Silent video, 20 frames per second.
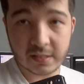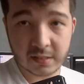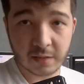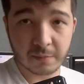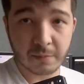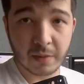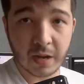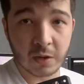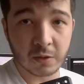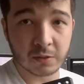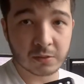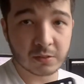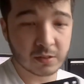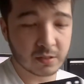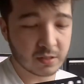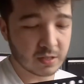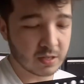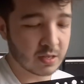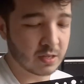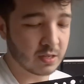about
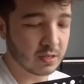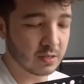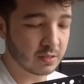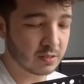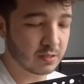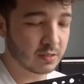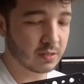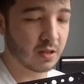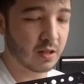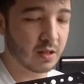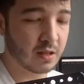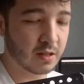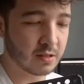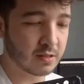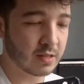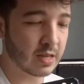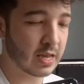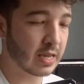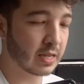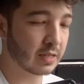is
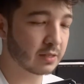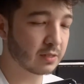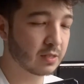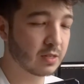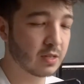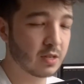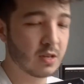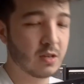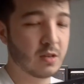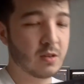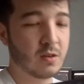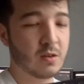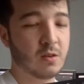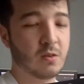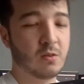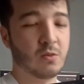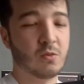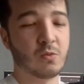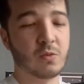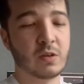that,
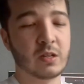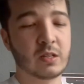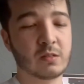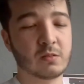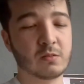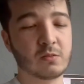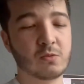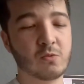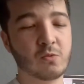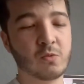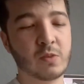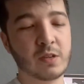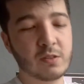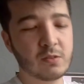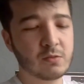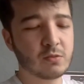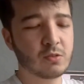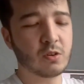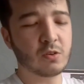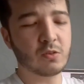well, when
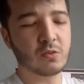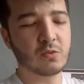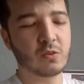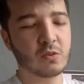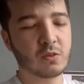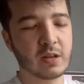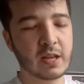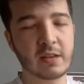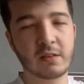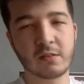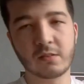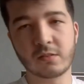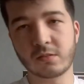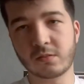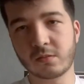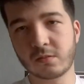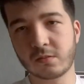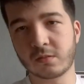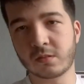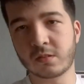you go
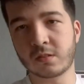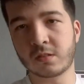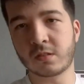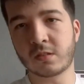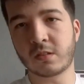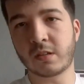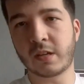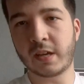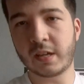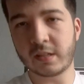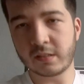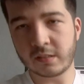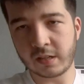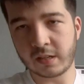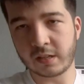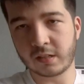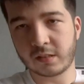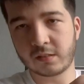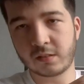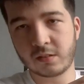
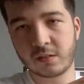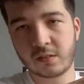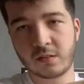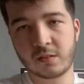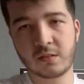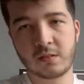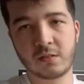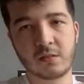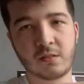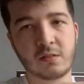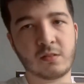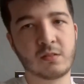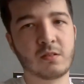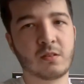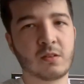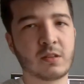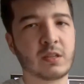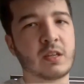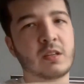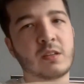handheld,
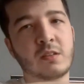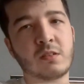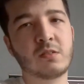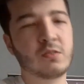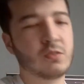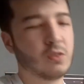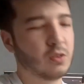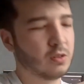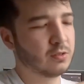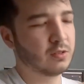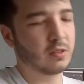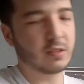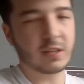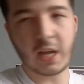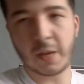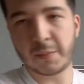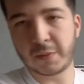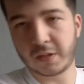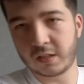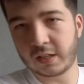okay, you hold your
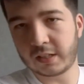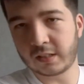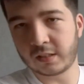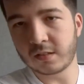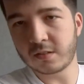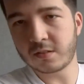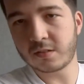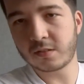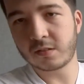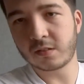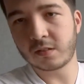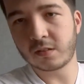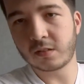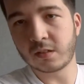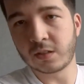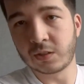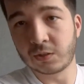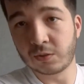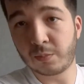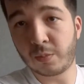camera like this
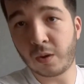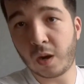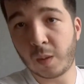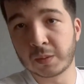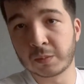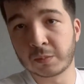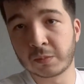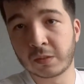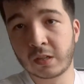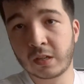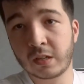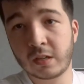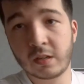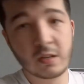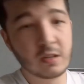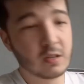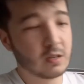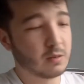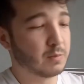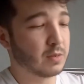and no problem.
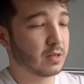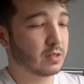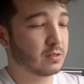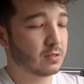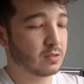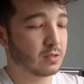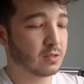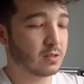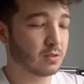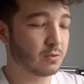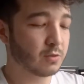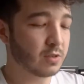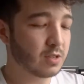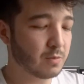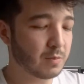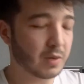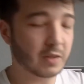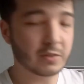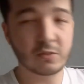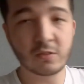But when you
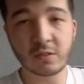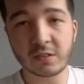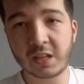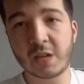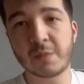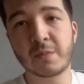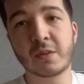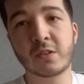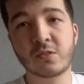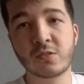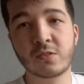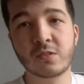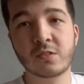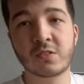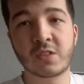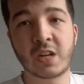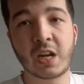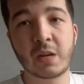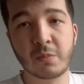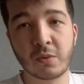mount your camera to the
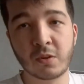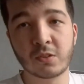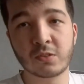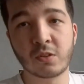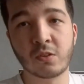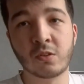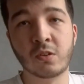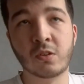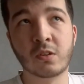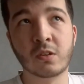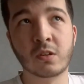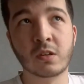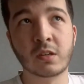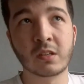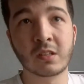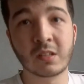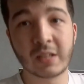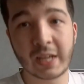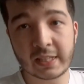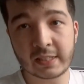tripod or
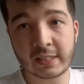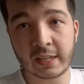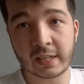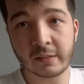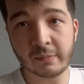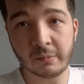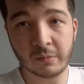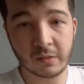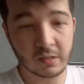glide cam,